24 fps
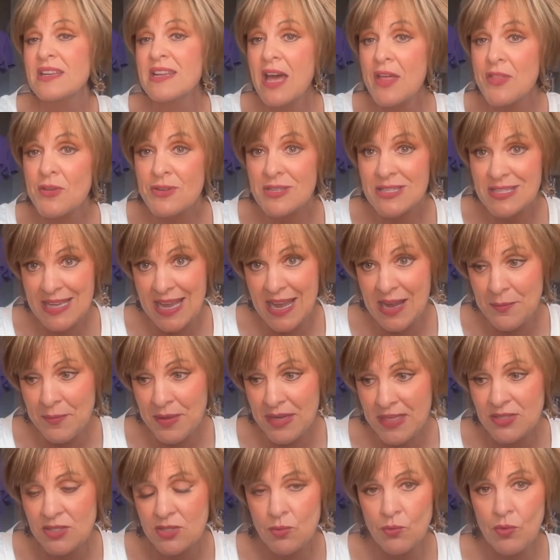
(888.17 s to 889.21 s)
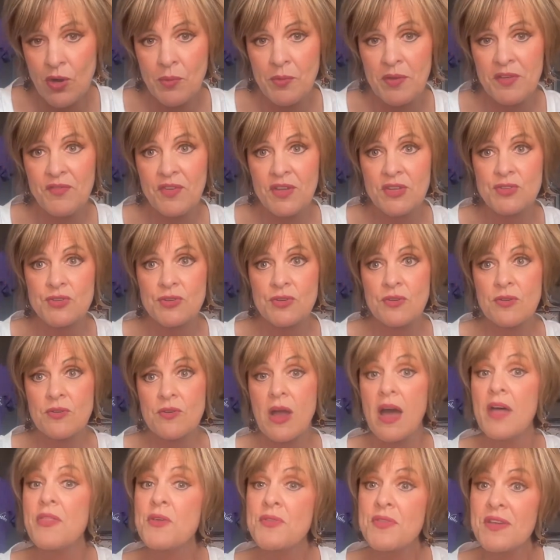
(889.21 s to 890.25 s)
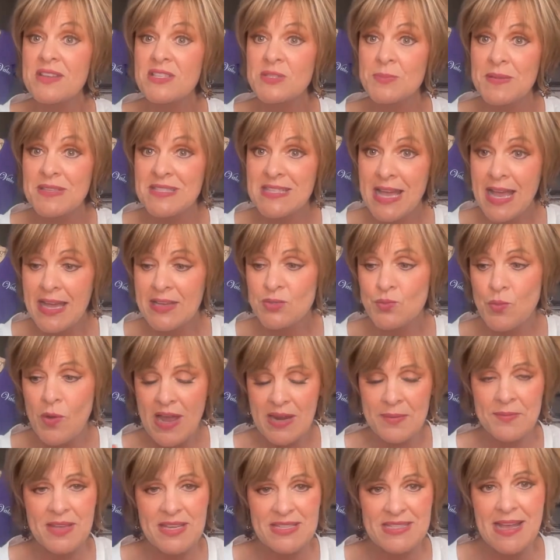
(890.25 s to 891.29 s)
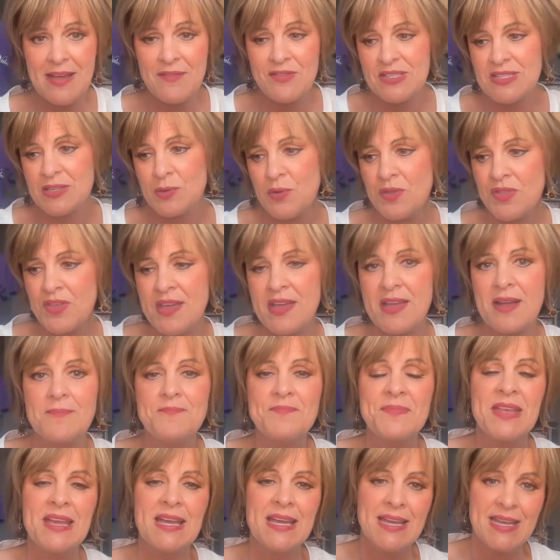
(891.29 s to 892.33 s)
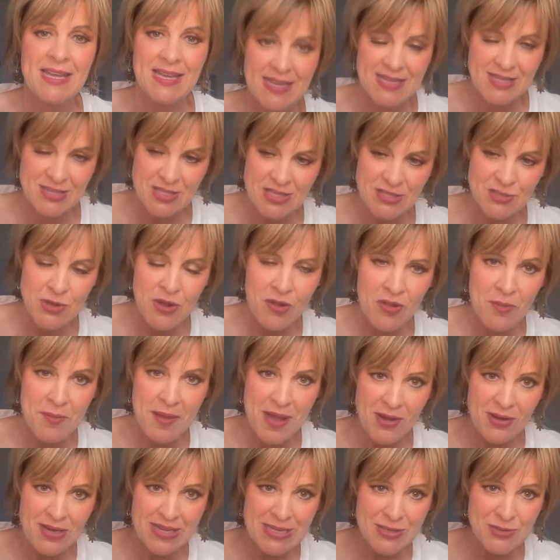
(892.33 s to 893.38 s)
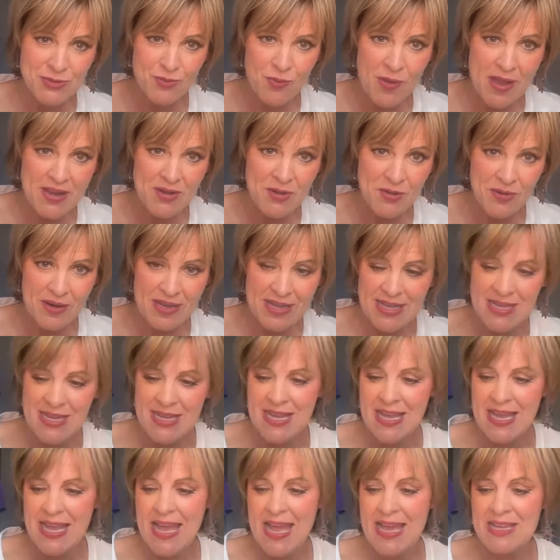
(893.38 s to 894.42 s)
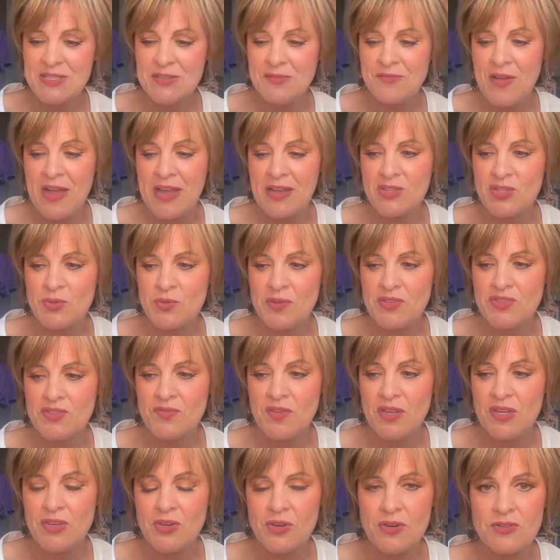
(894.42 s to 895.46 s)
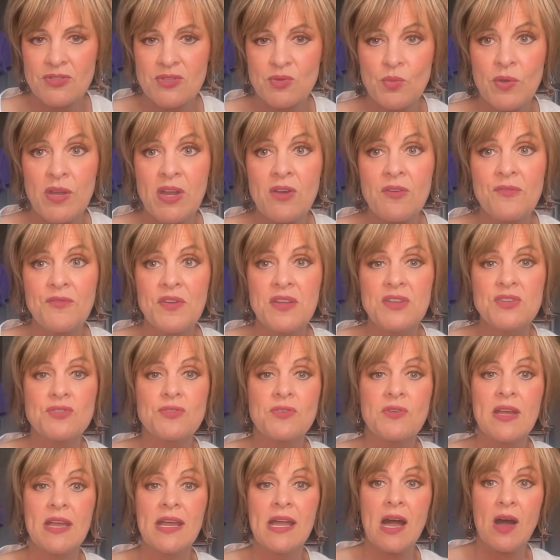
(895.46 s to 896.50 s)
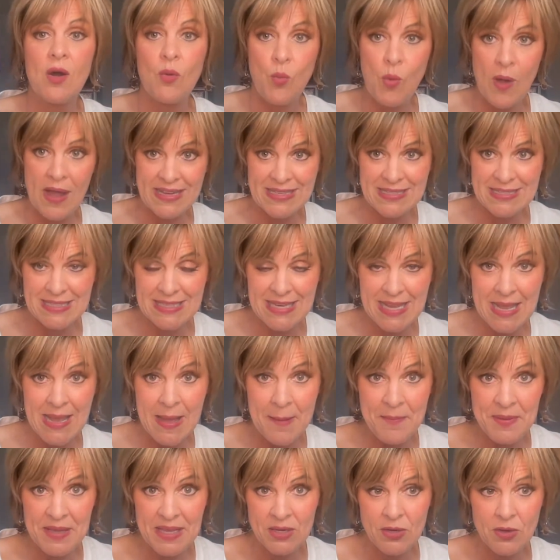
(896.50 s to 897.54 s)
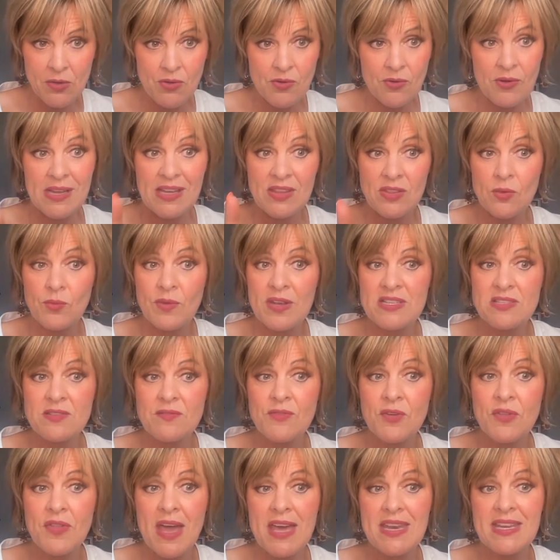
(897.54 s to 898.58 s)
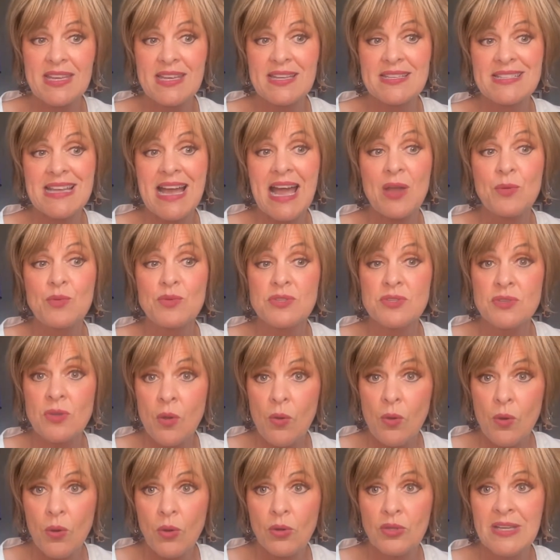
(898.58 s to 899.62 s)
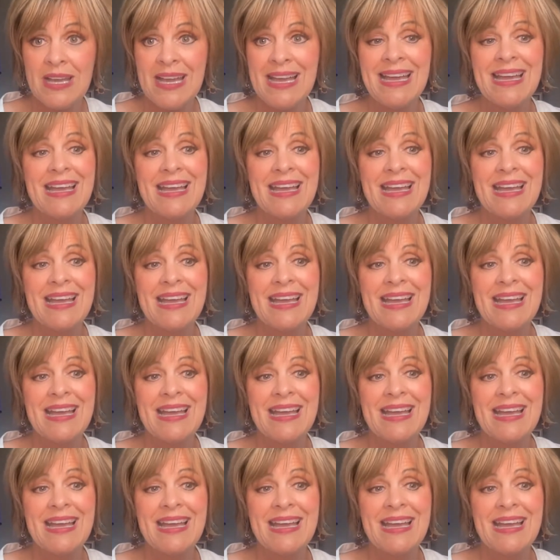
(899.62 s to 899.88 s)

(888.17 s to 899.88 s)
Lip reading: another segment where we feature other things besides wine, because obviously with him, it's all about his winery at Defiance Ridge Vineyards. We are featuring a white today, a Pinot Gris. And the reason for that is I was told